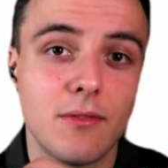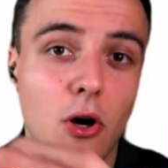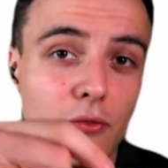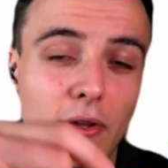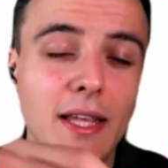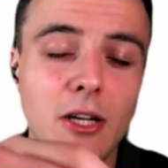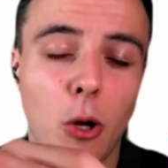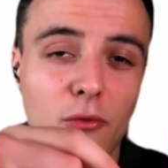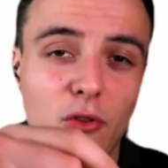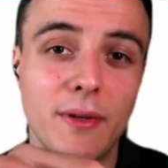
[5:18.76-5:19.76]
of the
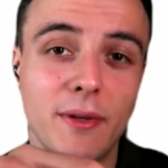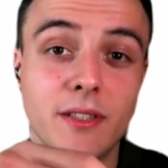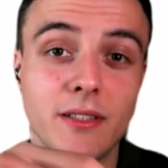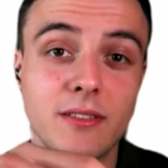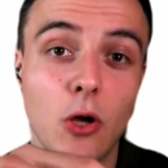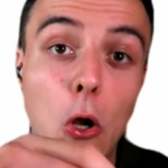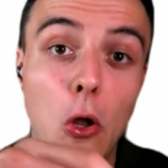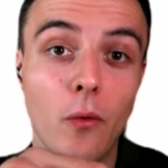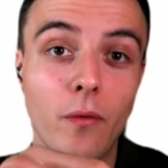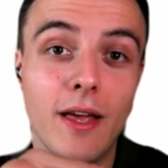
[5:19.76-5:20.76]
income of the business
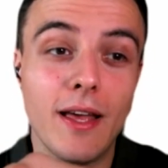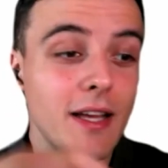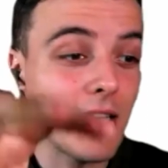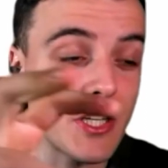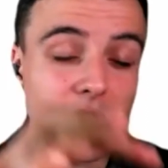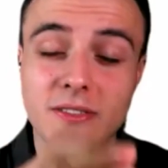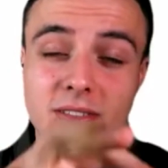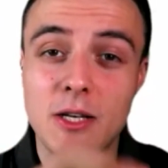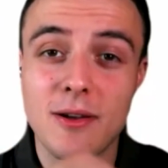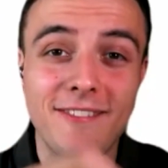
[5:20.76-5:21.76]
alone. Just
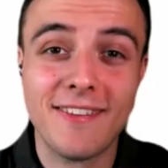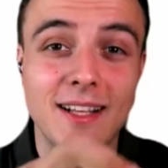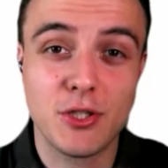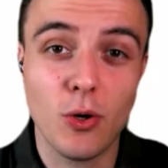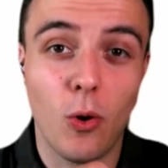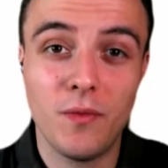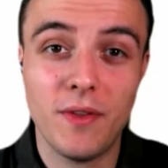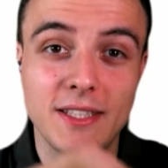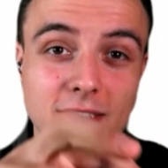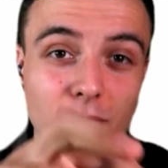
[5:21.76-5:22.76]
that traffic that you own
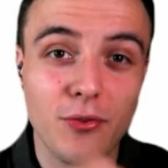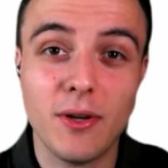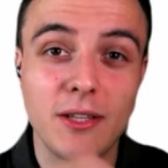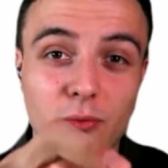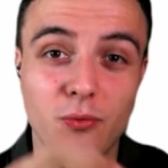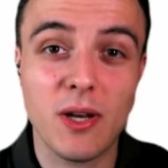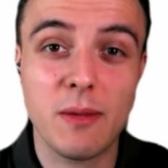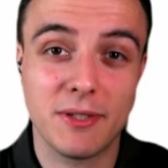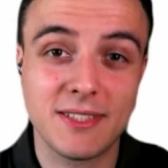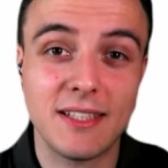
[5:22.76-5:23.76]
is 30 to
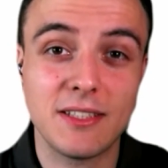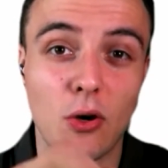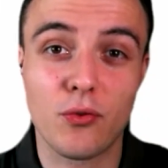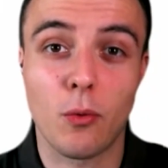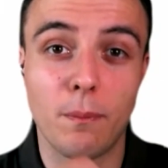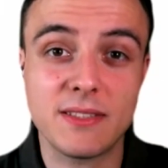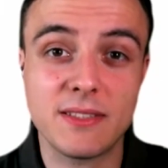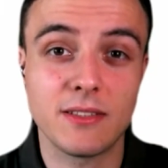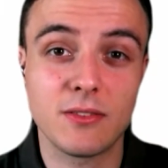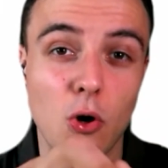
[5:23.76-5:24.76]
40% of your
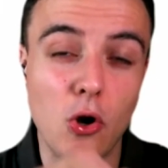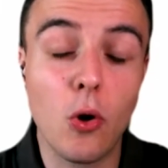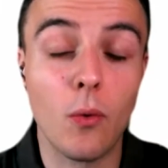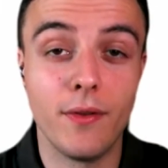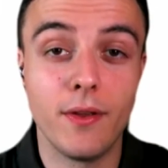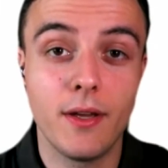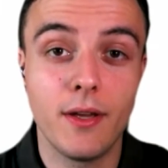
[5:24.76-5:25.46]
business alone.